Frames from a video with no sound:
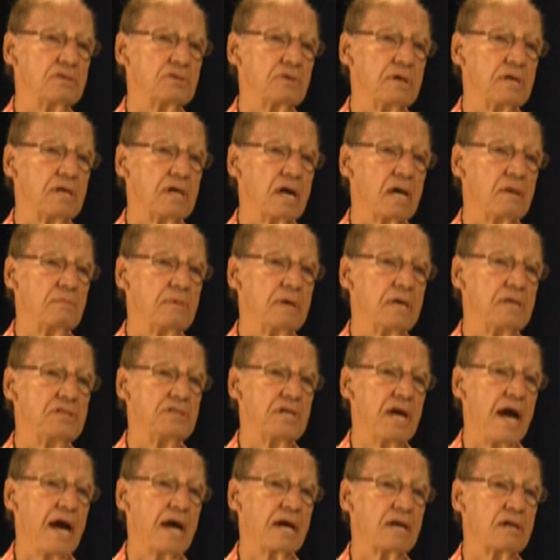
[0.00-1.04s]
so he cut my
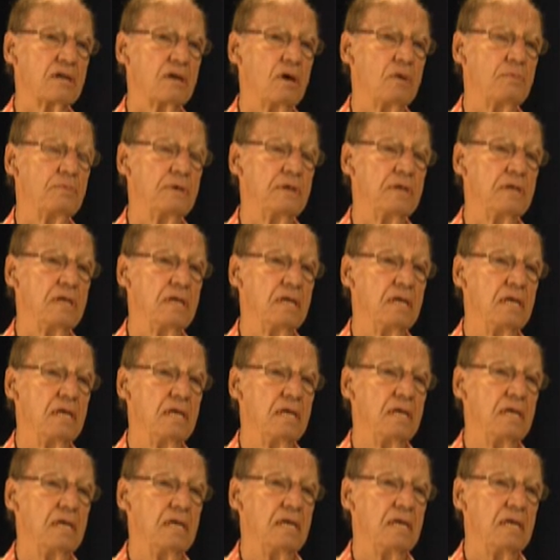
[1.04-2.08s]
jacket open
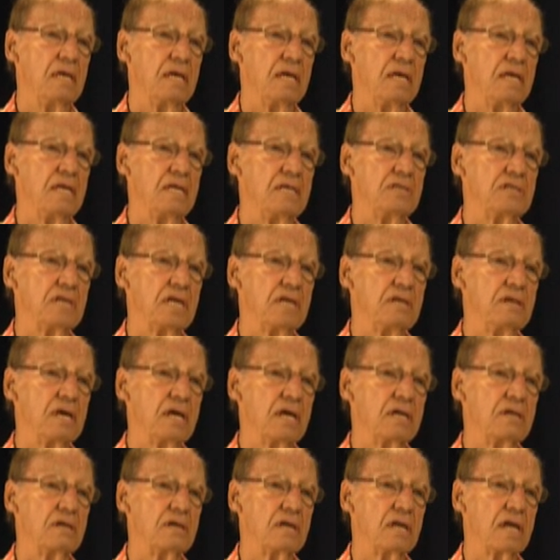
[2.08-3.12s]
and he said,
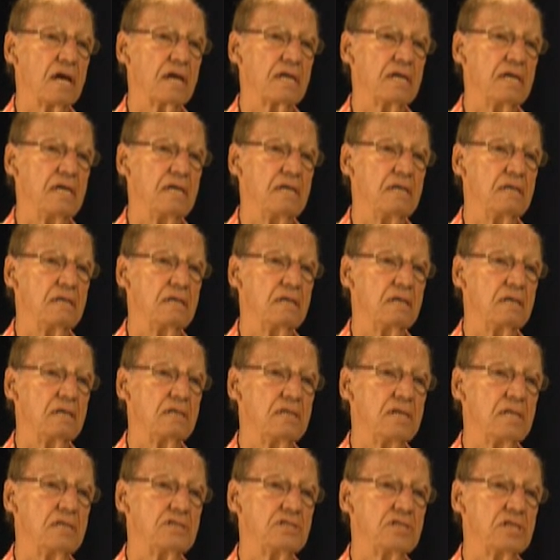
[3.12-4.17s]
yeah, you're lucky. It,
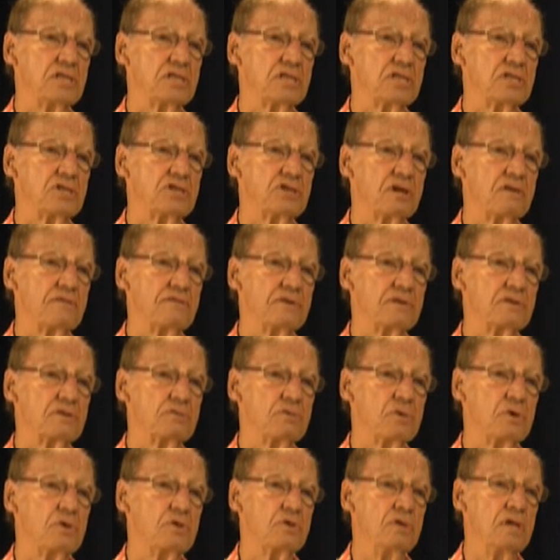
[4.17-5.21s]
it's just a surface
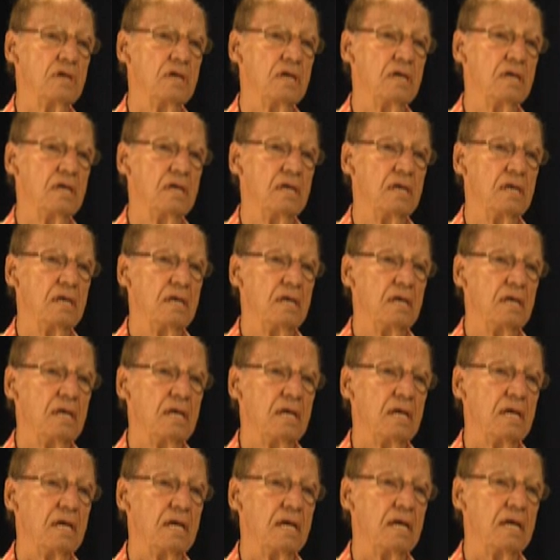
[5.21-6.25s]
wound.
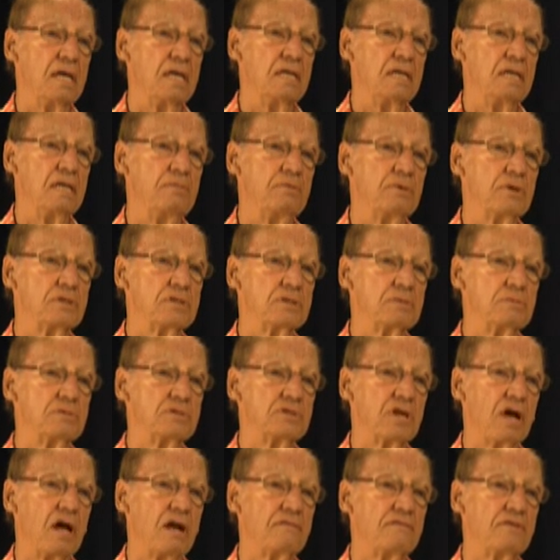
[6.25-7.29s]
And he put some
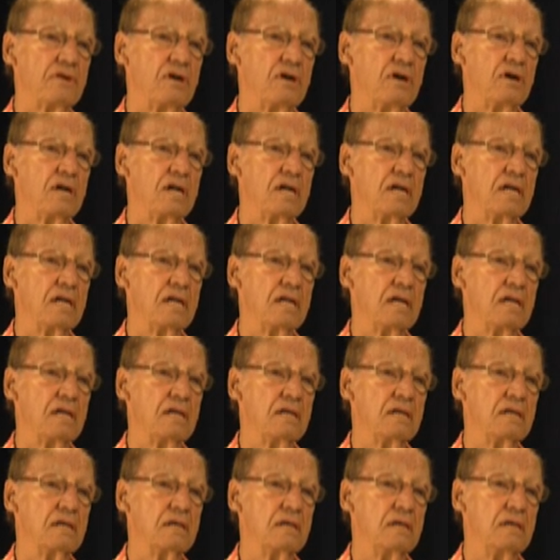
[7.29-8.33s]
sulfa on it
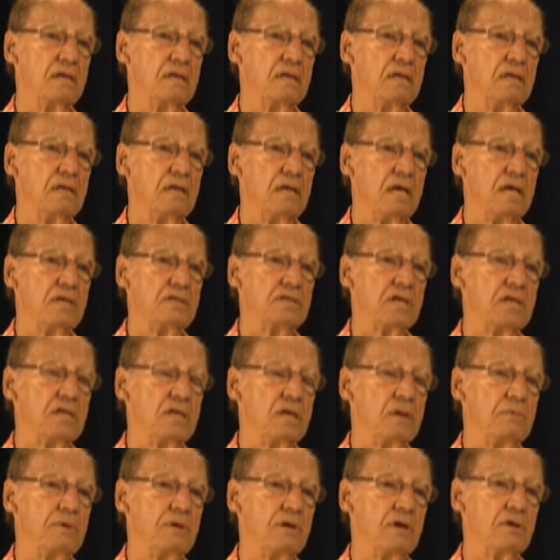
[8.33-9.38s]
and he said,
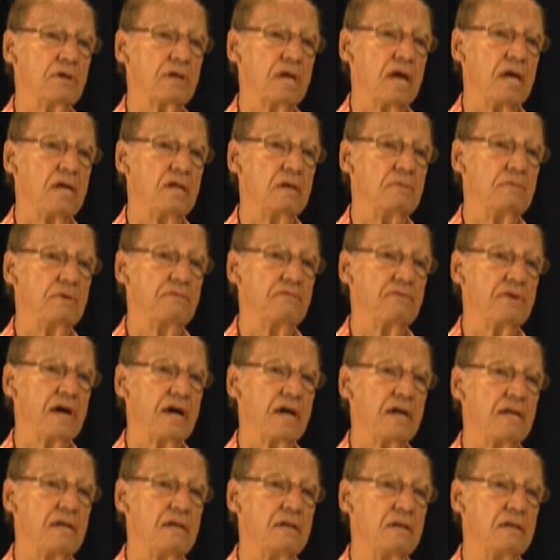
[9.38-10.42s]
you'll be okay, you'll be
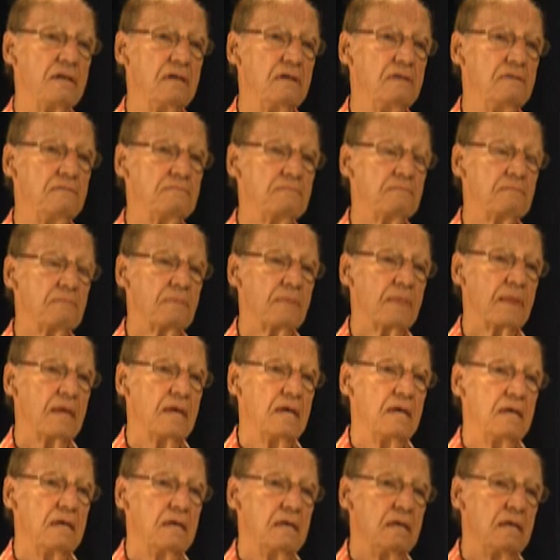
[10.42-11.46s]
fine.
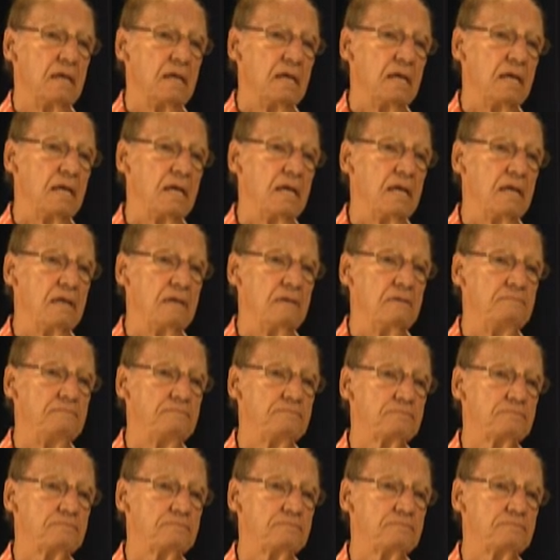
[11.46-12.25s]
And